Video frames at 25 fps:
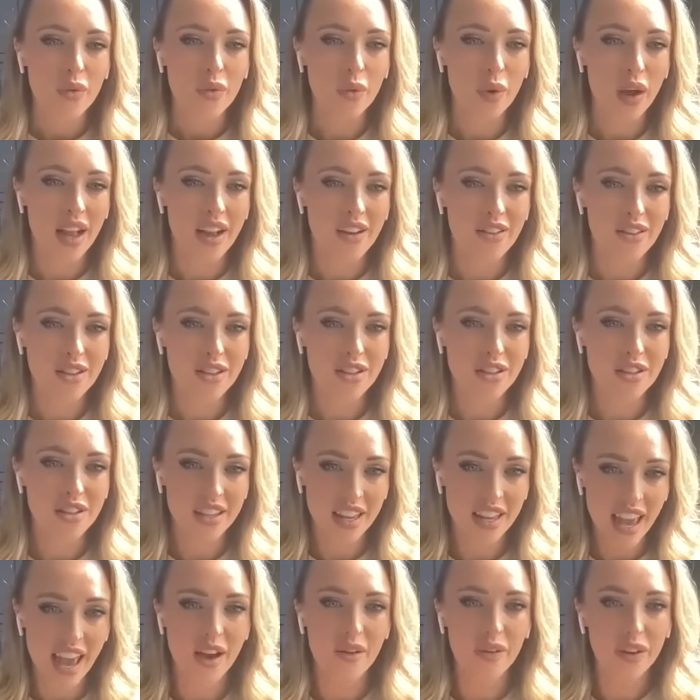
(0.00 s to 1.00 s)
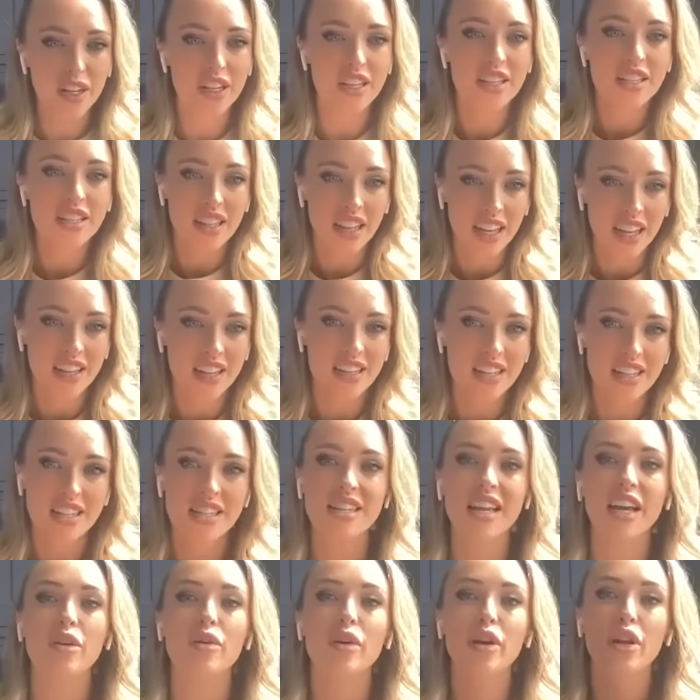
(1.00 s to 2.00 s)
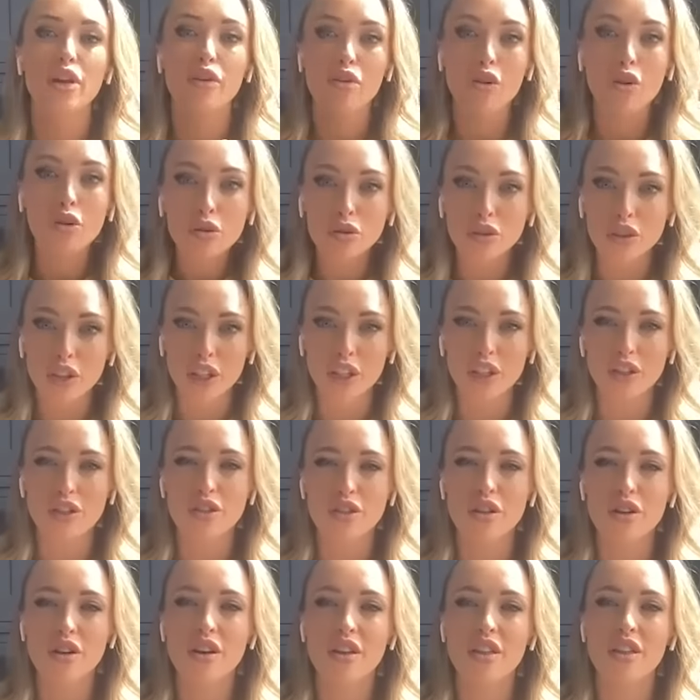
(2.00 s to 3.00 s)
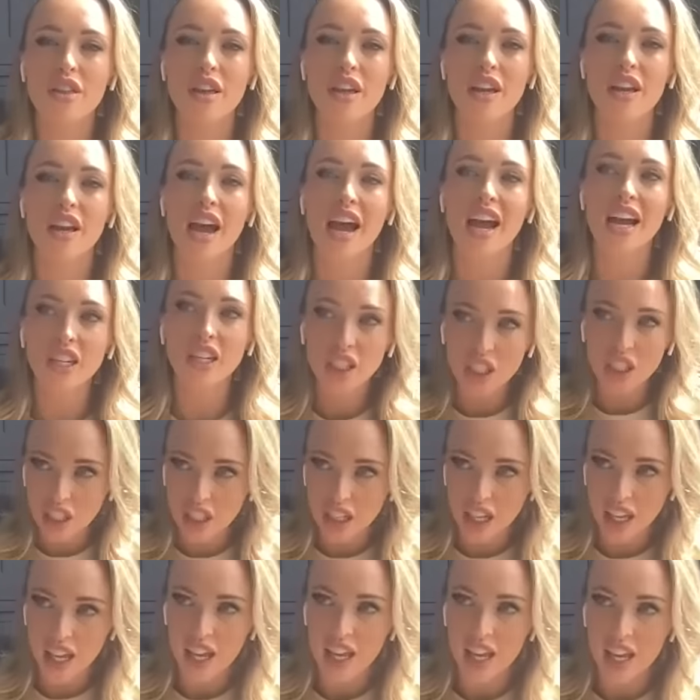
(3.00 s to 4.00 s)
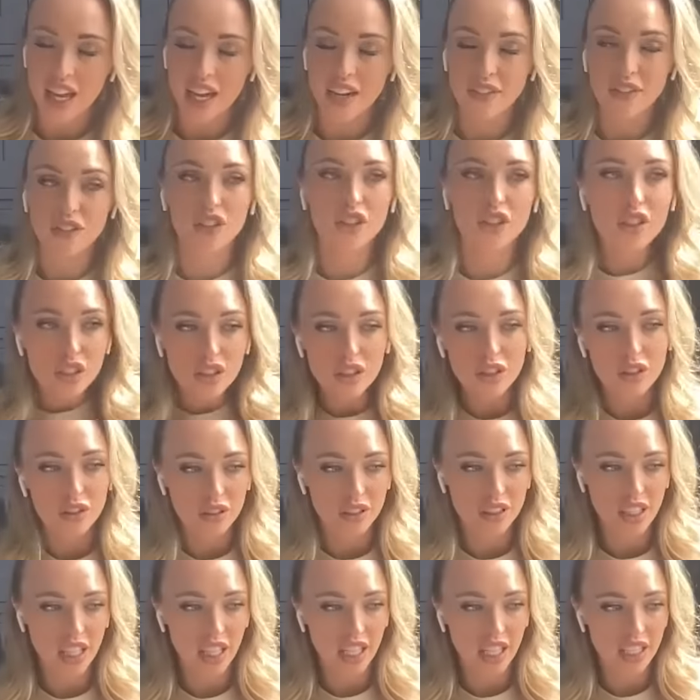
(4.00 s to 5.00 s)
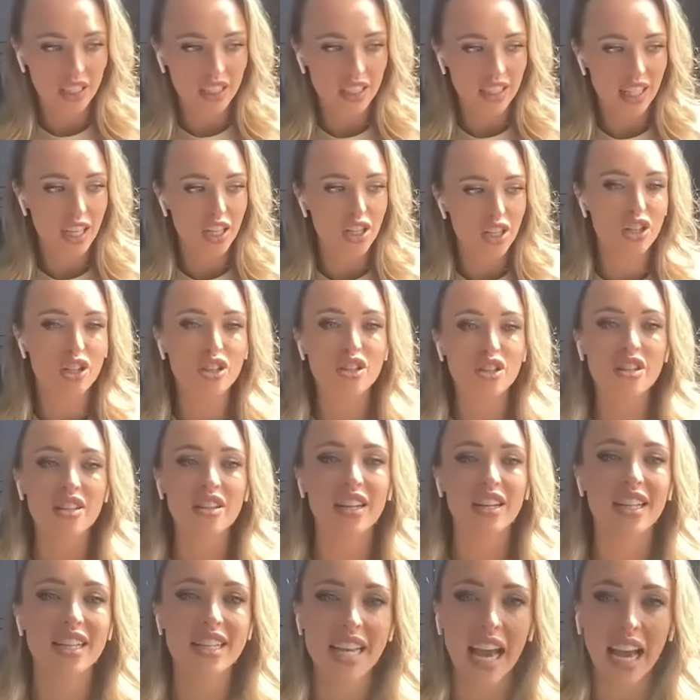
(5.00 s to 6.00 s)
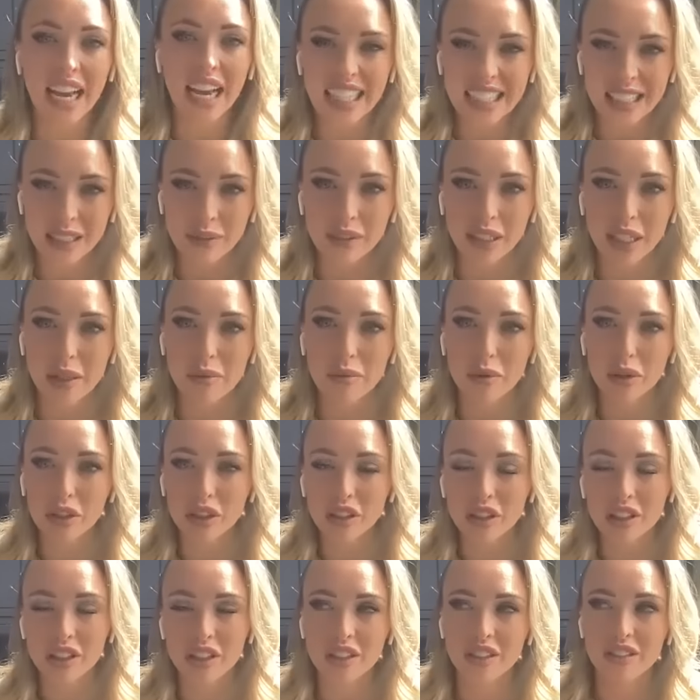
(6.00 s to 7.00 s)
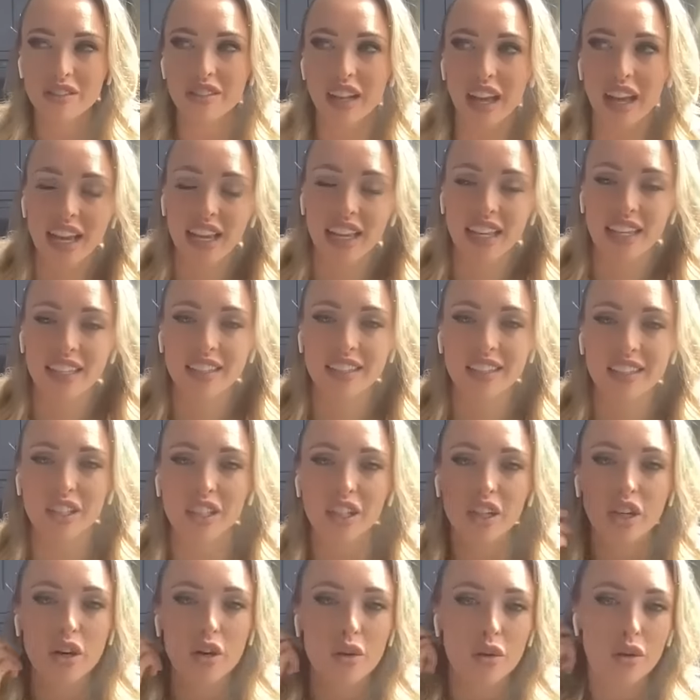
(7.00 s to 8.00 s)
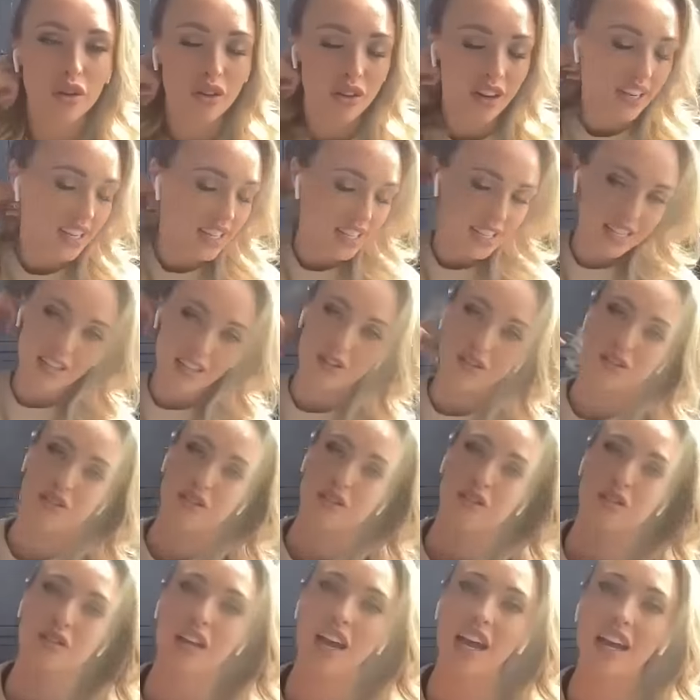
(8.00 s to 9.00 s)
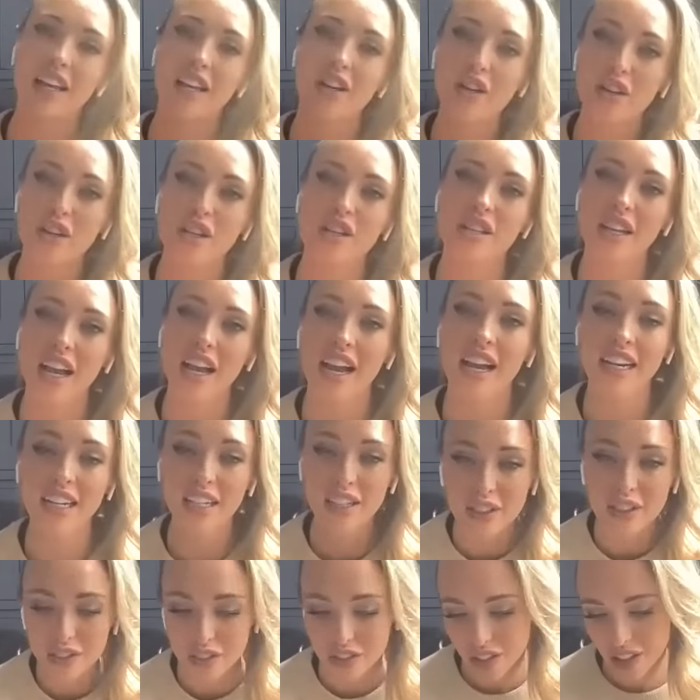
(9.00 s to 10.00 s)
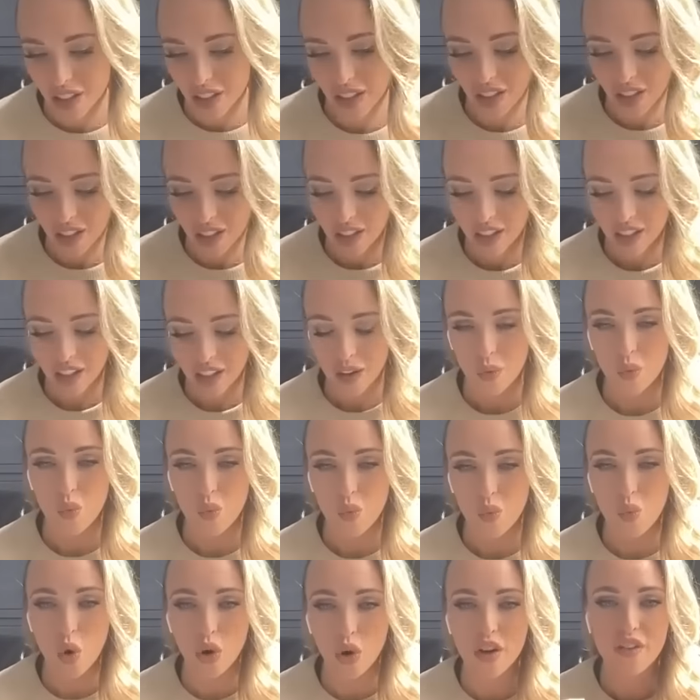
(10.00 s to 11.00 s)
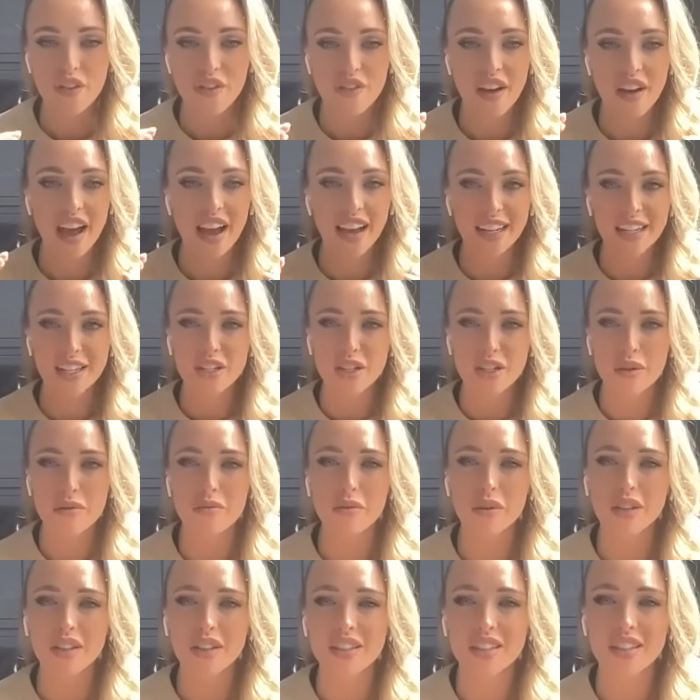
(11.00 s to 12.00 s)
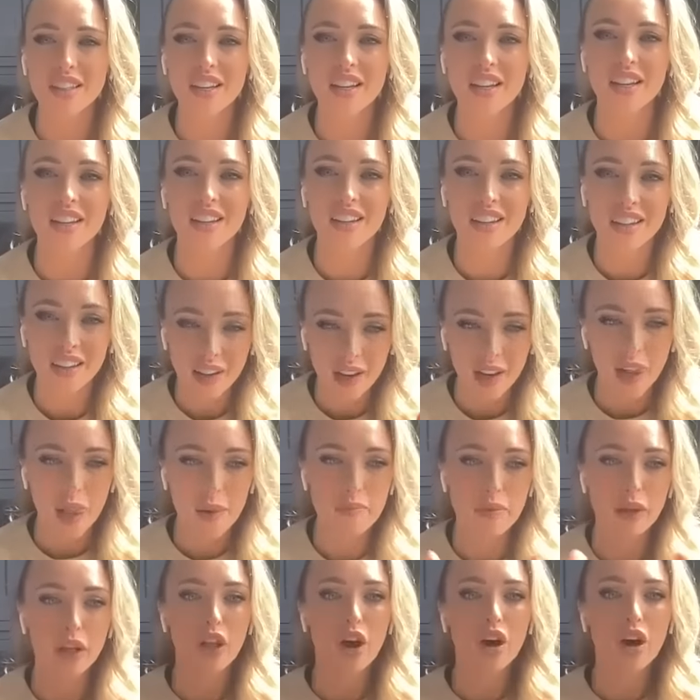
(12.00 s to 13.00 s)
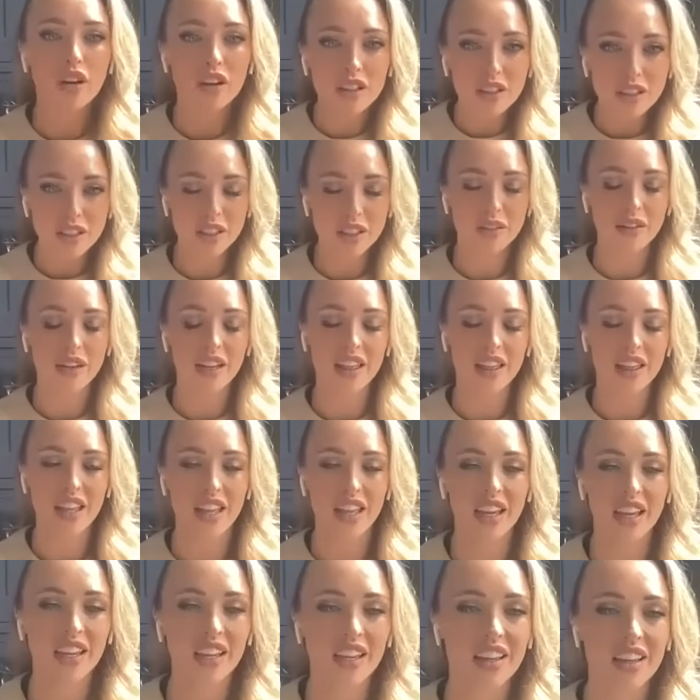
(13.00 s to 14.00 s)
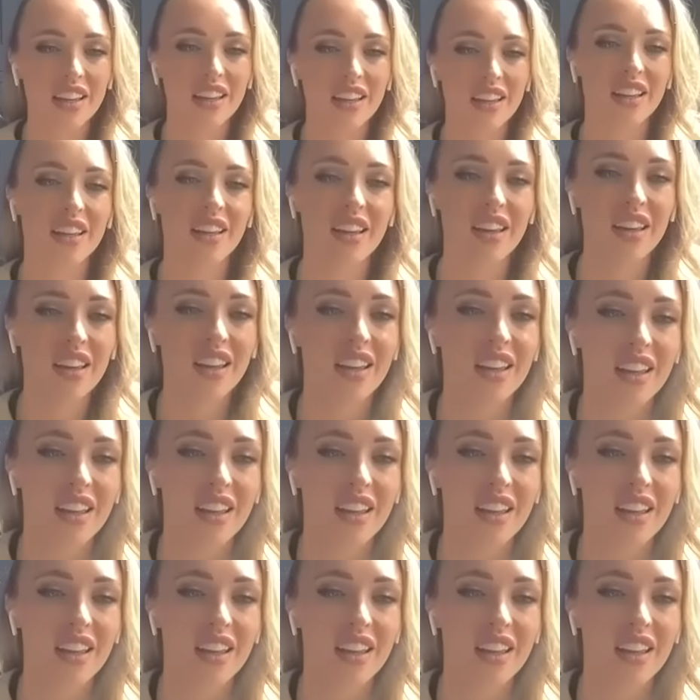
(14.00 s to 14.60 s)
Whereas, yeah, when you like, and you say when you're older, you sort of think, actually, I've done those things. That doesn't entice me anymore to like go crazy or do that. You just kind of want to find someone to belong to, I think. Yeah. yeah.